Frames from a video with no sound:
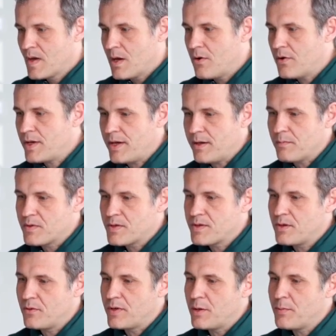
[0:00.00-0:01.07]
Okay,
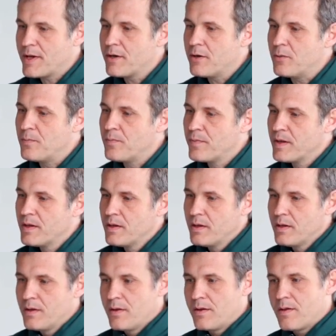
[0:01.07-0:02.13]
so here we go.
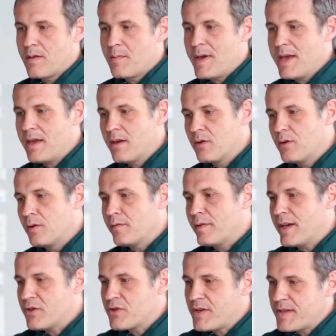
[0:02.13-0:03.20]
The making of
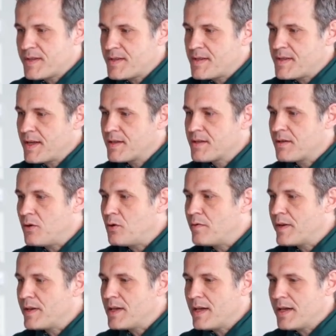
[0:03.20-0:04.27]
H66
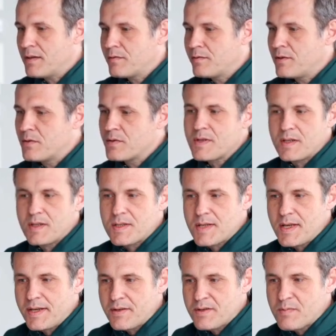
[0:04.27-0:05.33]
over-ear headphones, a
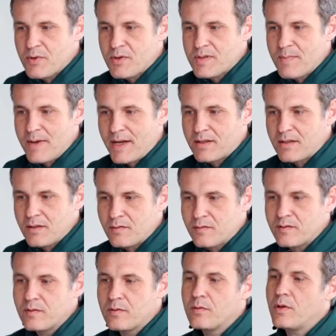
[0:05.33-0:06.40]
designer's
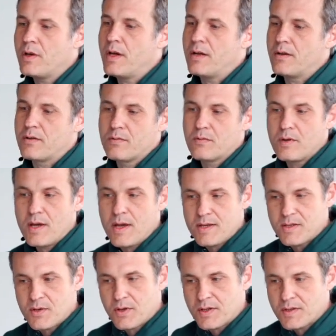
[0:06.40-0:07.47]
perspective. And
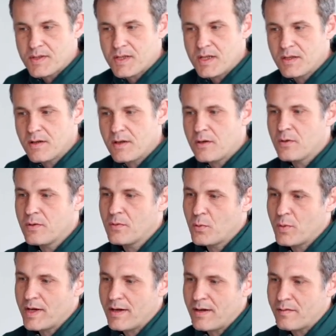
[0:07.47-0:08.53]
as you can see now,
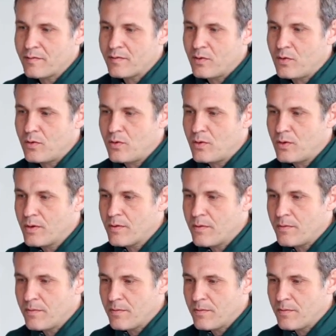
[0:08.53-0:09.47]
we have all